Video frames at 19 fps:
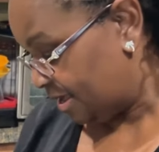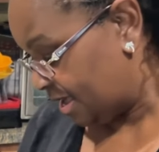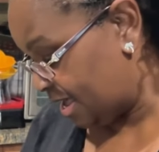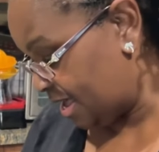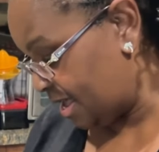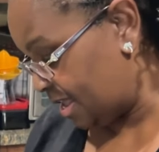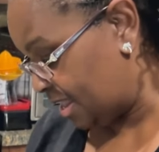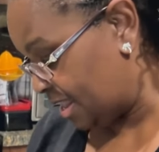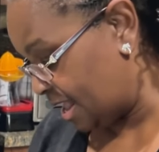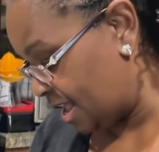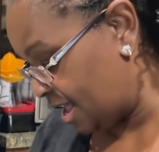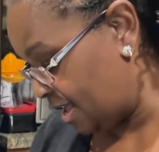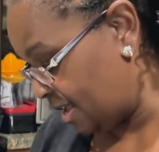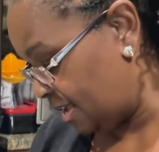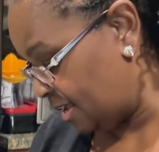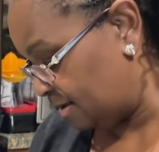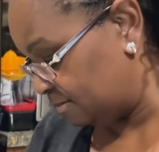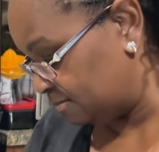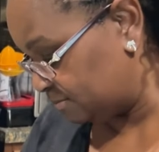And
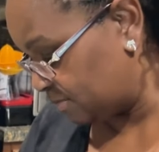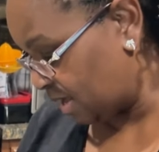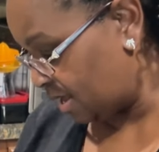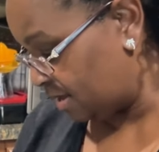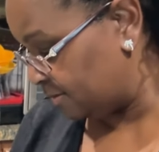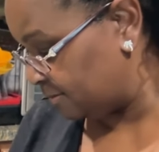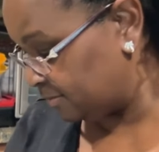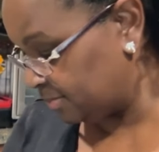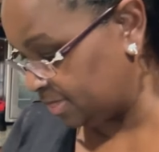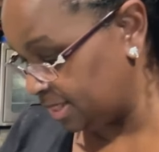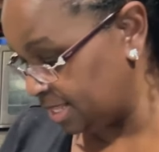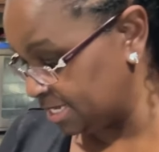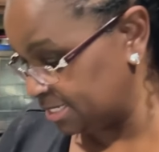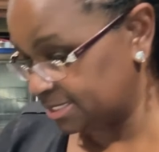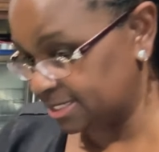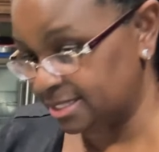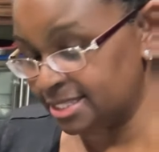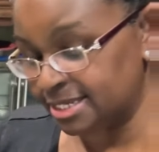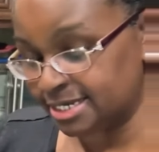I'm, I,
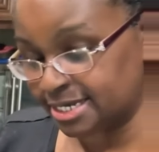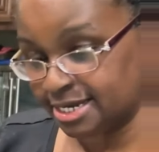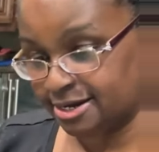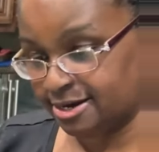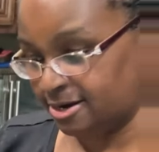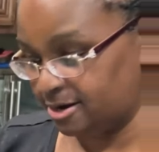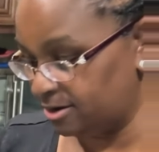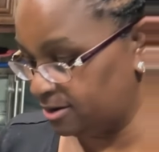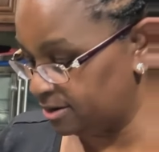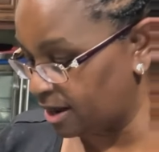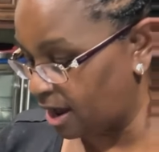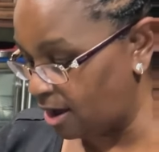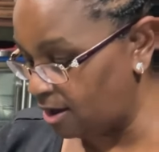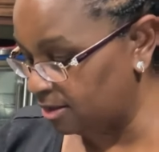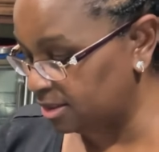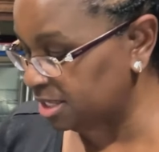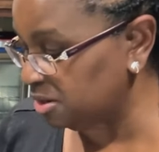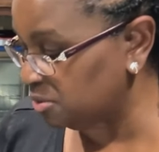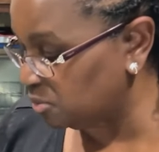look, look at here,
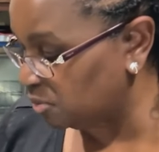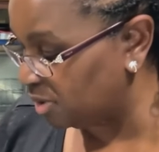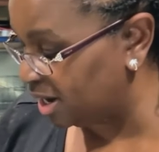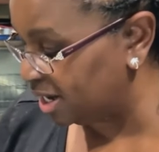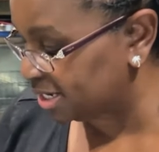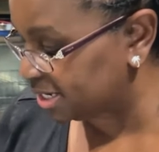only one